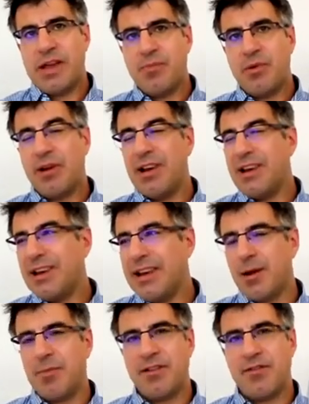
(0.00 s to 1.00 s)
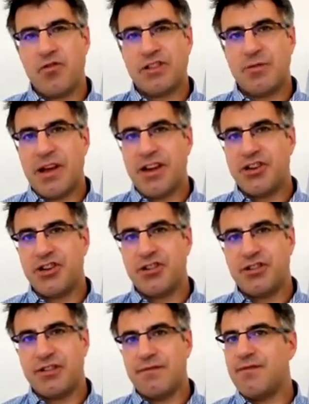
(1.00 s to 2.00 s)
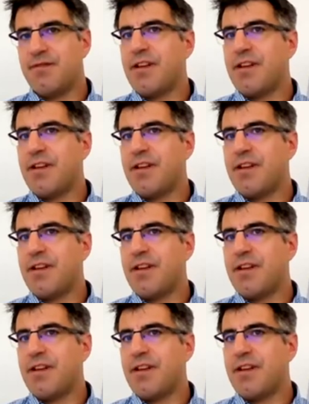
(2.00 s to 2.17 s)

people, a little bit of automation,